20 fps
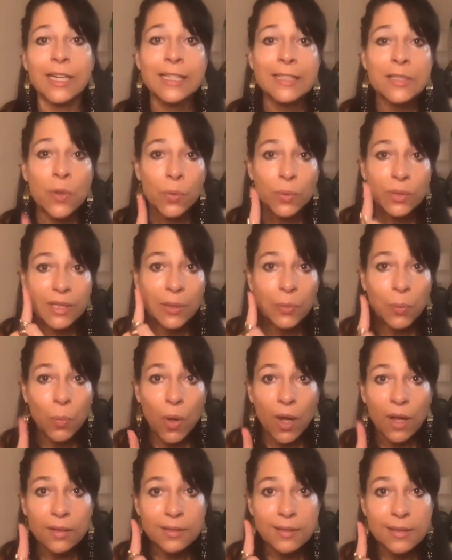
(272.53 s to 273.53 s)
It's only
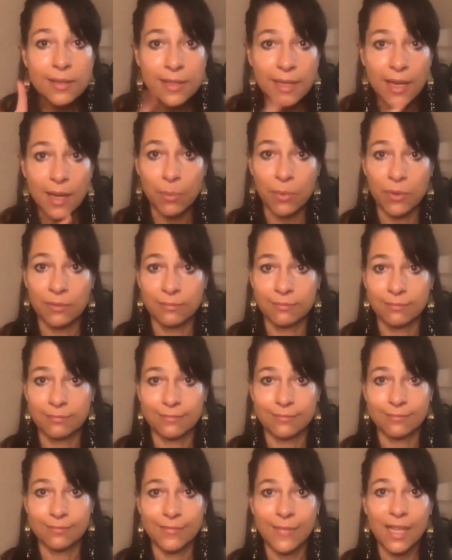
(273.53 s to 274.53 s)
one SNP,
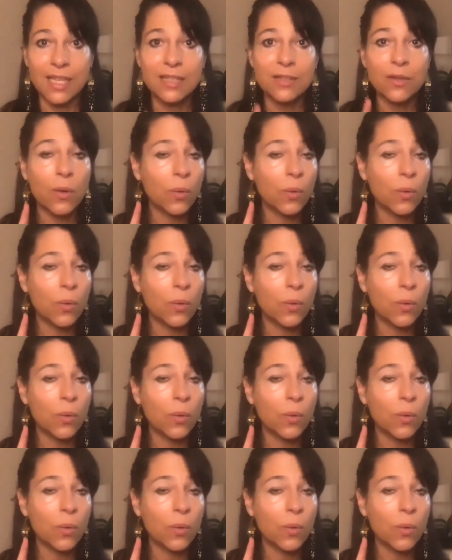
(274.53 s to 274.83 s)
it's